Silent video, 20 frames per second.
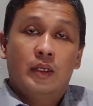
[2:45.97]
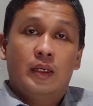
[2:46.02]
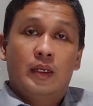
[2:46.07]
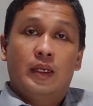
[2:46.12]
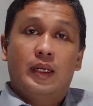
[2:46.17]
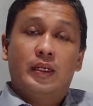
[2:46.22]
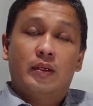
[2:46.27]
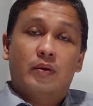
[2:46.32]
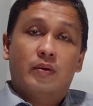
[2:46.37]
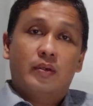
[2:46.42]

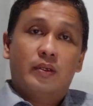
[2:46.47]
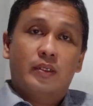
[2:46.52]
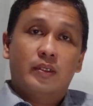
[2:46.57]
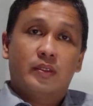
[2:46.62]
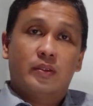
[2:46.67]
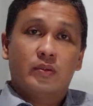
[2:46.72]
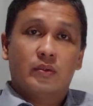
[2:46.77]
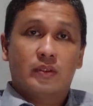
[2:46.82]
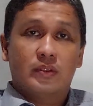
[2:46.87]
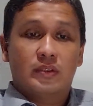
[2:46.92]
In order
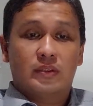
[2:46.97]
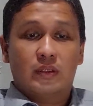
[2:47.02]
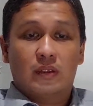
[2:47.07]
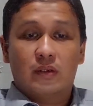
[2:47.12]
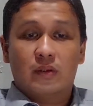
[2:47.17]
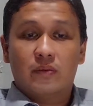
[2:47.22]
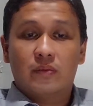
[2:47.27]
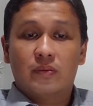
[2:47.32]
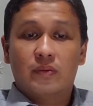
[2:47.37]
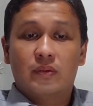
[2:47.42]
to
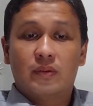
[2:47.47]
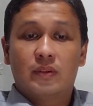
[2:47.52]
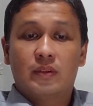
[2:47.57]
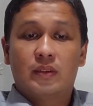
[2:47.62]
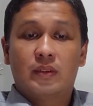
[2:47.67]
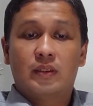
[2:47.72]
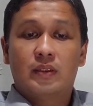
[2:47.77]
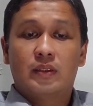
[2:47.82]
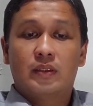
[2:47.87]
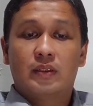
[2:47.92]
resolve
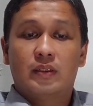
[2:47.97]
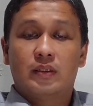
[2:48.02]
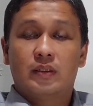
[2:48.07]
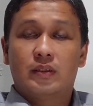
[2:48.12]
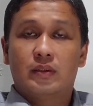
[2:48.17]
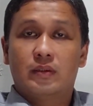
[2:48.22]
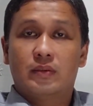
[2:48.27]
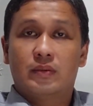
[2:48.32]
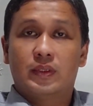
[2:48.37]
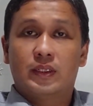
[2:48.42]

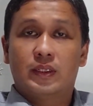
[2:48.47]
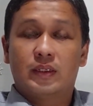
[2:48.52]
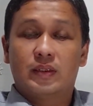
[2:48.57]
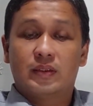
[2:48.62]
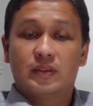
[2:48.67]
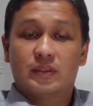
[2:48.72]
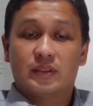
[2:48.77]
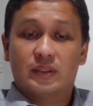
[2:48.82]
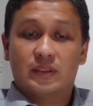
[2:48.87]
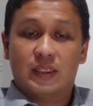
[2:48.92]

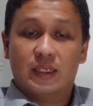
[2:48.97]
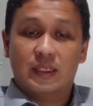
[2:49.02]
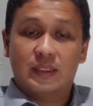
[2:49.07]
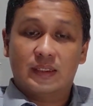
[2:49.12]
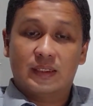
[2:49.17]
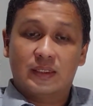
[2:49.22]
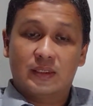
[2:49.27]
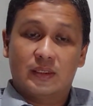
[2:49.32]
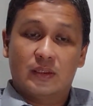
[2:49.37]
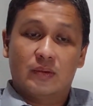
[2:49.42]
various
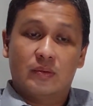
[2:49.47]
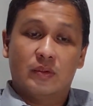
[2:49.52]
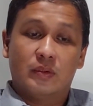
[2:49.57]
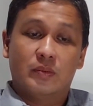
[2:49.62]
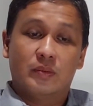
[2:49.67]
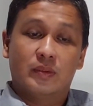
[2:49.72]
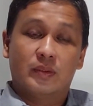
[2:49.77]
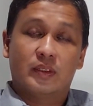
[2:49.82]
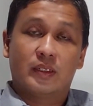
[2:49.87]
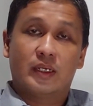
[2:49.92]
cases of
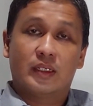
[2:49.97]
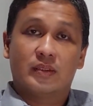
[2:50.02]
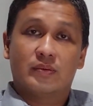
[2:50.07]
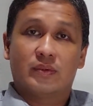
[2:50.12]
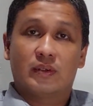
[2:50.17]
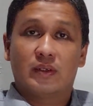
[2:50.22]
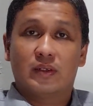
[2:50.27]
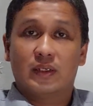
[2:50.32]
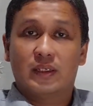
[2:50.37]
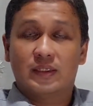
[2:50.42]
human rights
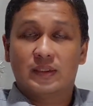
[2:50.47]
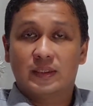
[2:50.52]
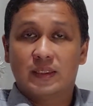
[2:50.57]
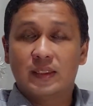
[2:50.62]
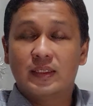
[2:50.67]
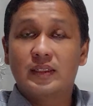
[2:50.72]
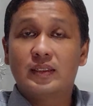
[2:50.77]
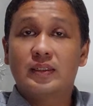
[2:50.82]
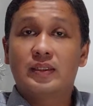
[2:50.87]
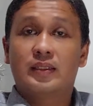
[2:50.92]

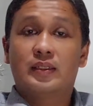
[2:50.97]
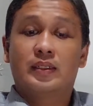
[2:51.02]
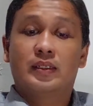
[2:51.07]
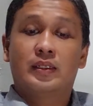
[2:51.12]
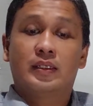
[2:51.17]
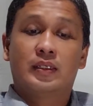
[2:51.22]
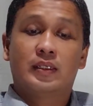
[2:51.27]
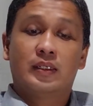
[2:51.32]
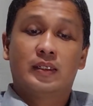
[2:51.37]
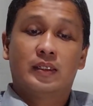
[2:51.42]
violation
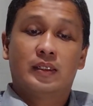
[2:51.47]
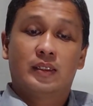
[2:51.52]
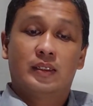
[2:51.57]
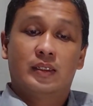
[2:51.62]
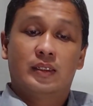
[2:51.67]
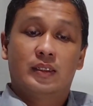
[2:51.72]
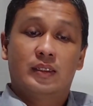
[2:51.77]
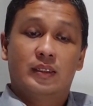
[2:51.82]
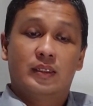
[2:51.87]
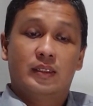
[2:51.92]

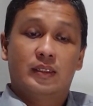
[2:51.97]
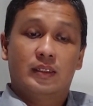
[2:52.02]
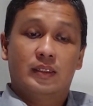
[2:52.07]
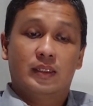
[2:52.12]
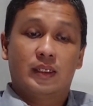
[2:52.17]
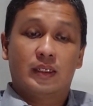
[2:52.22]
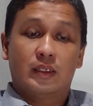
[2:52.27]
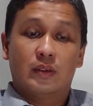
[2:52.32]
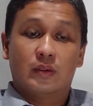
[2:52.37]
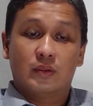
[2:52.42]

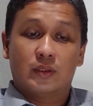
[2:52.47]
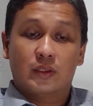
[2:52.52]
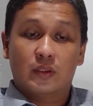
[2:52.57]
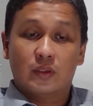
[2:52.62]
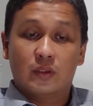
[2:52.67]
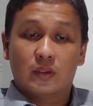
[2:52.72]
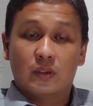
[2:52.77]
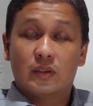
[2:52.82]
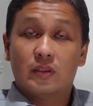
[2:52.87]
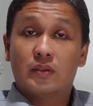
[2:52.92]
that
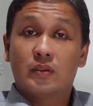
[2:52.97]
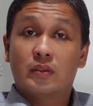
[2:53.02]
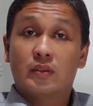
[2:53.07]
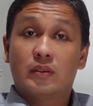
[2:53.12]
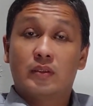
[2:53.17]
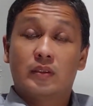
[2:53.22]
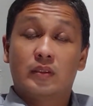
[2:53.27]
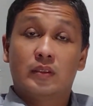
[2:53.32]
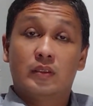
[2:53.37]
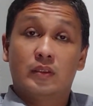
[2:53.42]
occurred
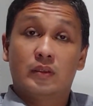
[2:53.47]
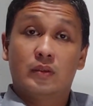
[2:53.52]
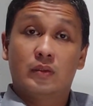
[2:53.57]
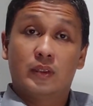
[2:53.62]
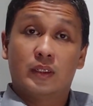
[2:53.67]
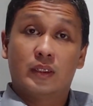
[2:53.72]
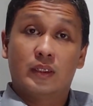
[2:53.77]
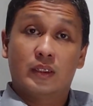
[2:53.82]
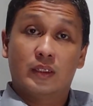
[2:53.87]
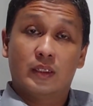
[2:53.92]

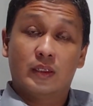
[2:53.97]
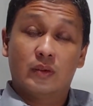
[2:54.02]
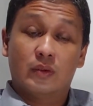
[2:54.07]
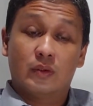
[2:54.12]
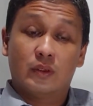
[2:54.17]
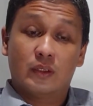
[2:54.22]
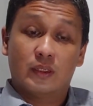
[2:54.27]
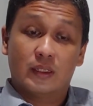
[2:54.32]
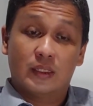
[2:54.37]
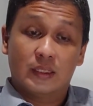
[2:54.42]
during the New
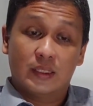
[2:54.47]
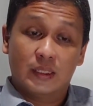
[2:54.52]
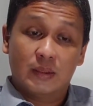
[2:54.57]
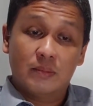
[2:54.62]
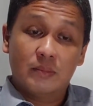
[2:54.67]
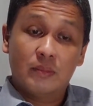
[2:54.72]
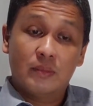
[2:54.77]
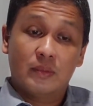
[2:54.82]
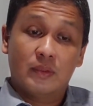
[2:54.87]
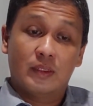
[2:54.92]
Order
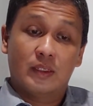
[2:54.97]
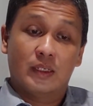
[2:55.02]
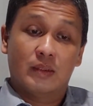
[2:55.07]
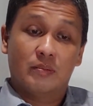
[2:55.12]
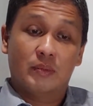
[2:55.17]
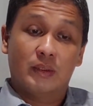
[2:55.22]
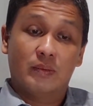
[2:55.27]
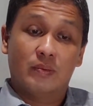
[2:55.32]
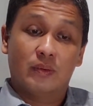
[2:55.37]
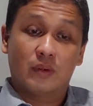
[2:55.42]
regime and
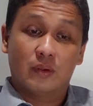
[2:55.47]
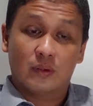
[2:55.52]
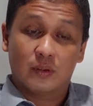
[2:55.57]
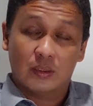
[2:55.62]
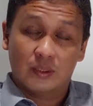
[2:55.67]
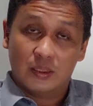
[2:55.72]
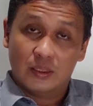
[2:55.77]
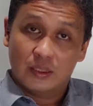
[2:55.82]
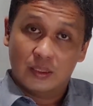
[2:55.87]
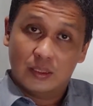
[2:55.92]
before
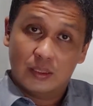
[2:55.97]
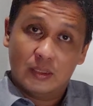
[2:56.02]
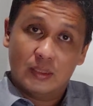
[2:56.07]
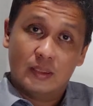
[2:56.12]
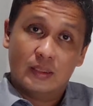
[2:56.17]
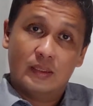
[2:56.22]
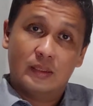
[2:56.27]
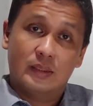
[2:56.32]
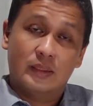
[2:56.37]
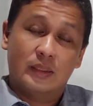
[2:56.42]

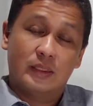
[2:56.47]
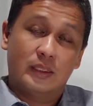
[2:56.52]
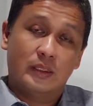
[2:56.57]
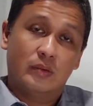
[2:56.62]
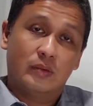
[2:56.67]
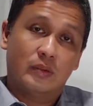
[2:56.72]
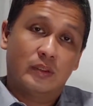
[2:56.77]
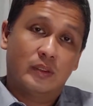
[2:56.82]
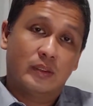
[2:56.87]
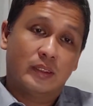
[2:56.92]
the New
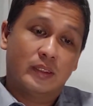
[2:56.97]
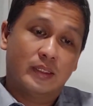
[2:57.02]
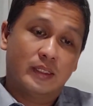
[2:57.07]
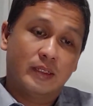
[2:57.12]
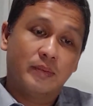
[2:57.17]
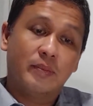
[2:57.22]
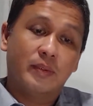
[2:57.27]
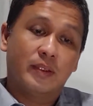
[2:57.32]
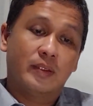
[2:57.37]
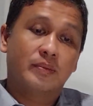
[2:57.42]
Order
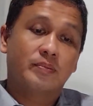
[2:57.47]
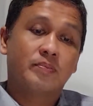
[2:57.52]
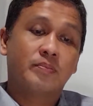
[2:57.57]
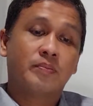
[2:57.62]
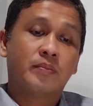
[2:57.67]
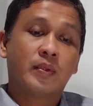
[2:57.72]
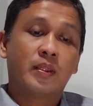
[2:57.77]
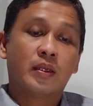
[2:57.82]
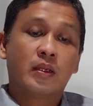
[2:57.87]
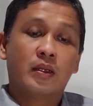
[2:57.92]
regime,
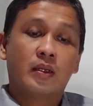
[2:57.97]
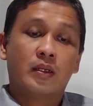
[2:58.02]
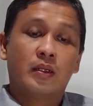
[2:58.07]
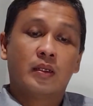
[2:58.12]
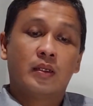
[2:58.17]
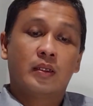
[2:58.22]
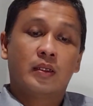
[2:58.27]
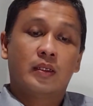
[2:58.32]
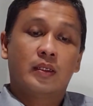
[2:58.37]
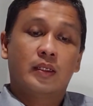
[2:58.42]

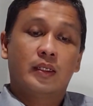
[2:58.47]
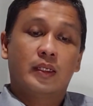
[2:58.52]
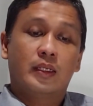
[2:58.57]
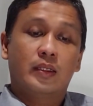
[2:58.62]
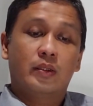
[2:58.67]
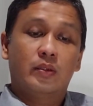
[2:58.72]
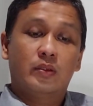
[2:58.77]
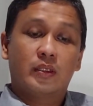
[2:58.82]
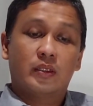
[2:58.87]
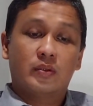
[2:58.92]
in
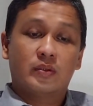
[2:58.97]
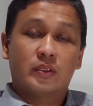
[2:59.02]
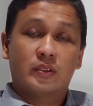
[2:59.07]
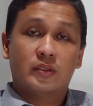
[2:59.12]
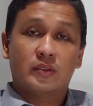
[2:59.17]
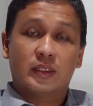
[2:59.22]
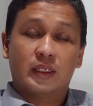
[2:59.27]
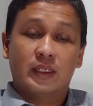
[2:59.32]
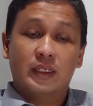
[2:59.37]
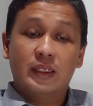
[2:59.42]

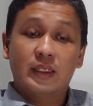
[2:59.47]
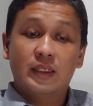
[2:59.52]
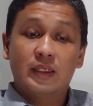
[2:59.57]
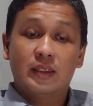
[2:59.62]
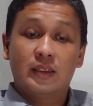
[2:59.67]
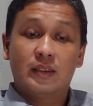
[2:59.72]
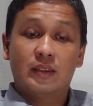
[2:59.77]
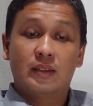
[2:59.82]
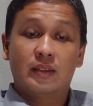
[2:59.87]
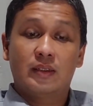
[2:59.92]
2003,
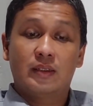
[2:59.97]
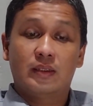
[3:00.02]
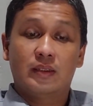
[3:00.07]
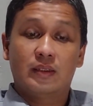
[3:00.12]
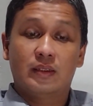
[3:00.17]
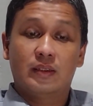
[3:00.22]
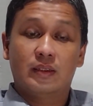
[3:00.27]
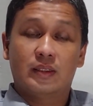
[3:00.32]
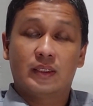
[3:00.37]
the